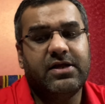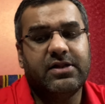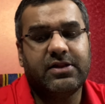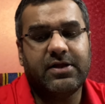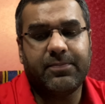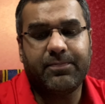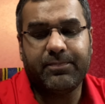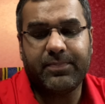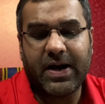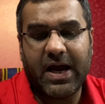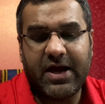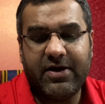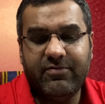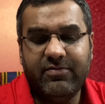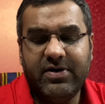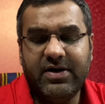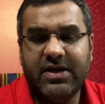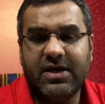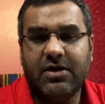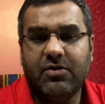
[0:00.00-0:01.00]
the
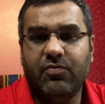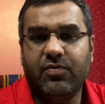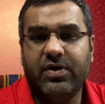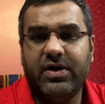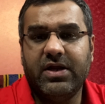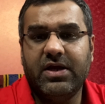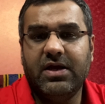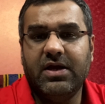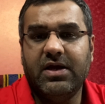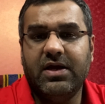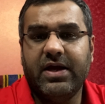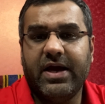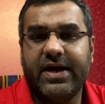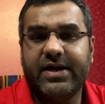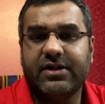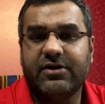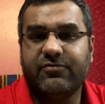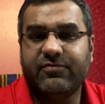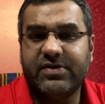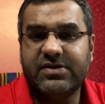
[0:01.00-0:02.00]
private equity
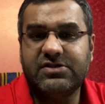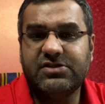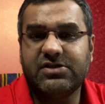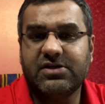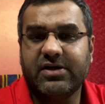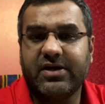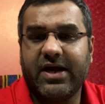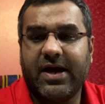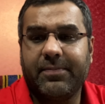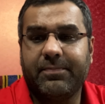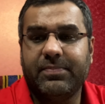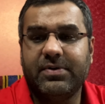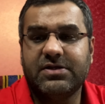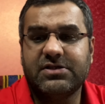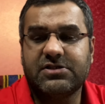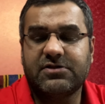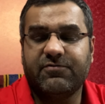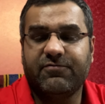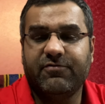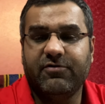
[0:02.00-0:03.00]
and the venture
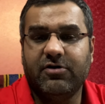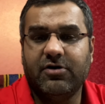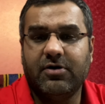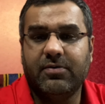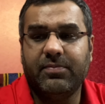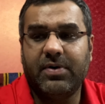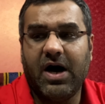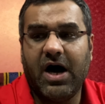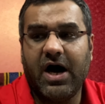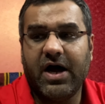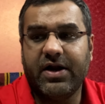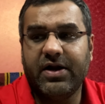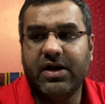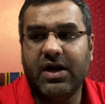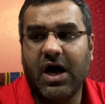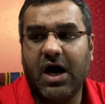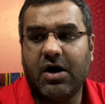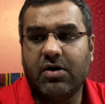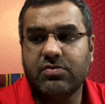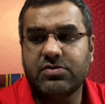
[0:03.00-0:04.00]
capitalist firm are
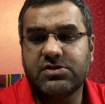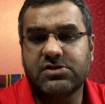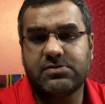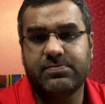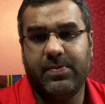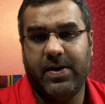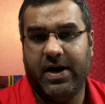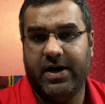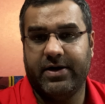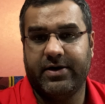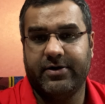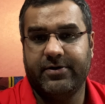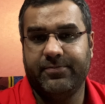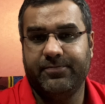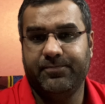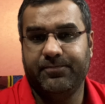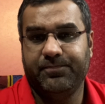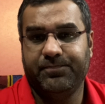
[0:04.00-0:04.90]
now smart.